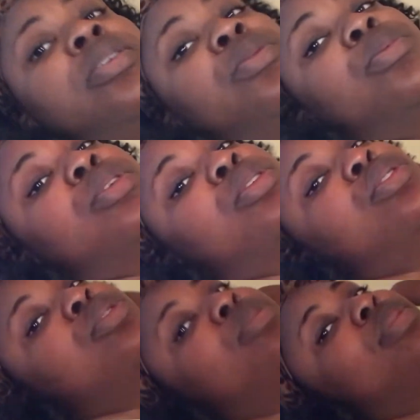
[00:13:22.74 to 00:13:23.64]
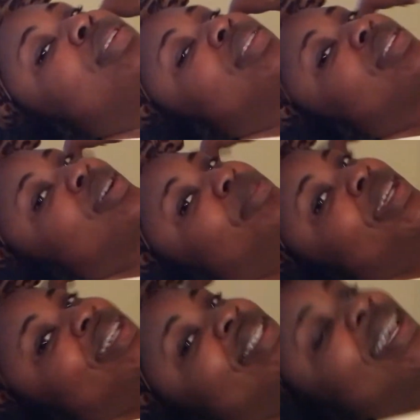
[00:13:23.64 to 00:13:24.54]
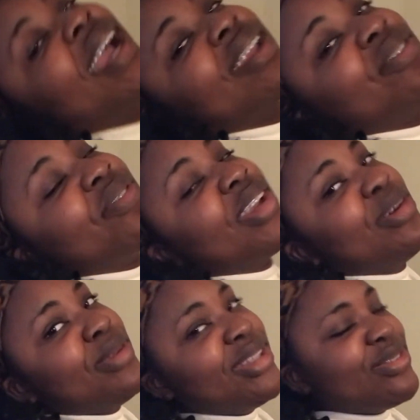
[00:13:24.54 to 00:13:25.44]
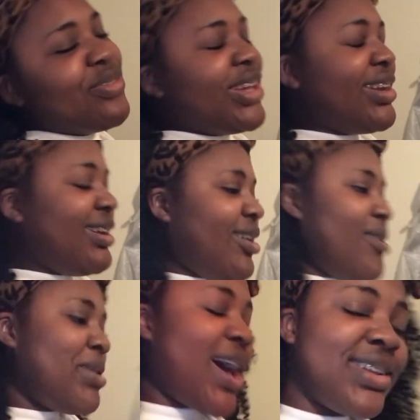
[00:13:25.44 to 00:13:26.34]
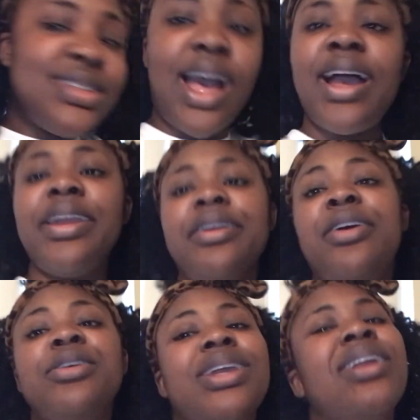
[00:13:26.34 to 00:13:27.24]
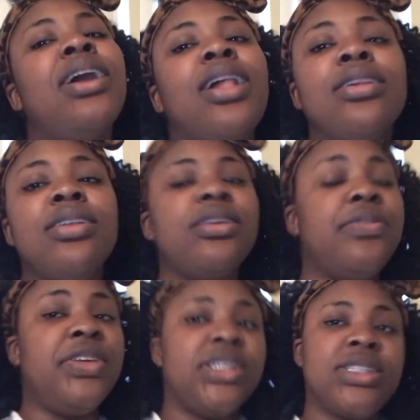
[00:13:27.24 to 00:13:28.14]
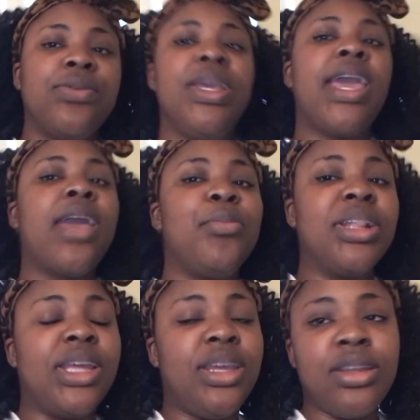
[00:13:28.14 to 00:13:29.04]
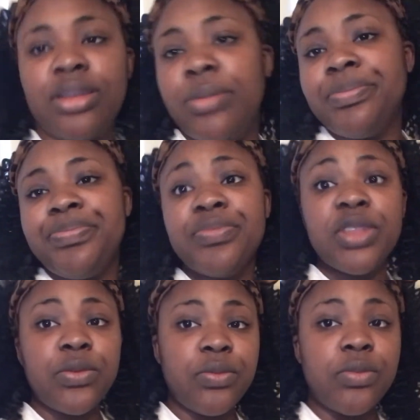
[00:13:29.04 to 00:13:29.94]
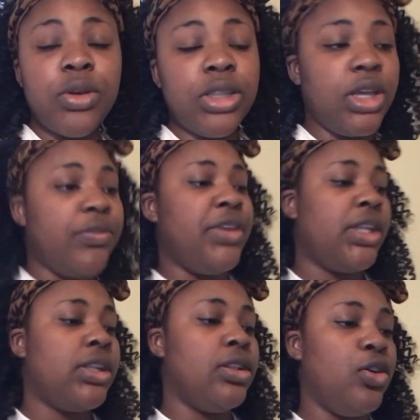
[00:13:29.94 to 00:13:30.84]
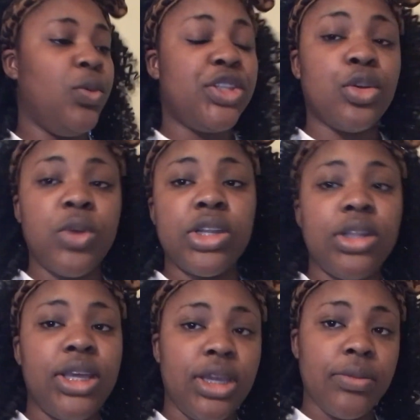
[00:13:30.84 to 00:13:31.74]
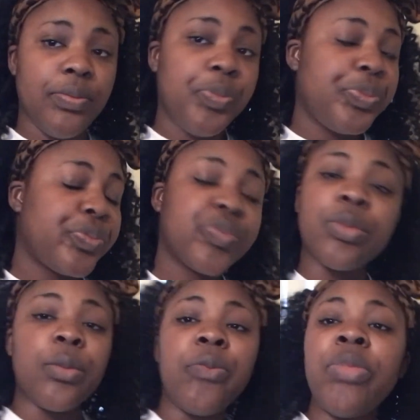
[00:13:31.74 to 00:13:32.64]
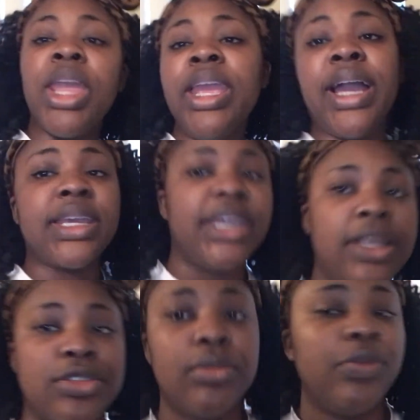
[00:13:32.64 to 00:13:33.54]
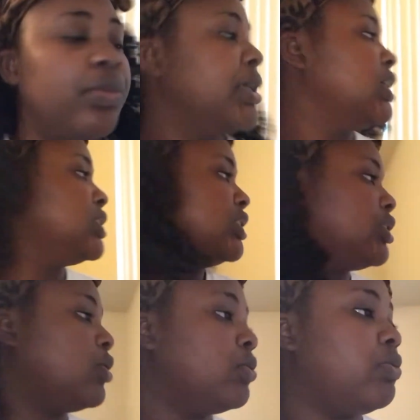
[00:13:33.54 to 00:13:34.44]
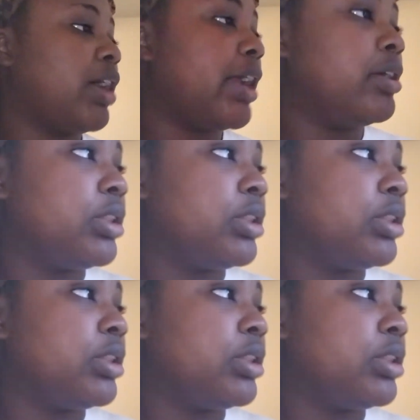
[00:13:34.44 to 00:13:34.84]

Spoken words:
room so me and Ty can film this video. I'm kind of tired. Oh, yeah. And all of the events that we had planned, well, the event, the little Winter Wonderland, it got canceled because of this whole fire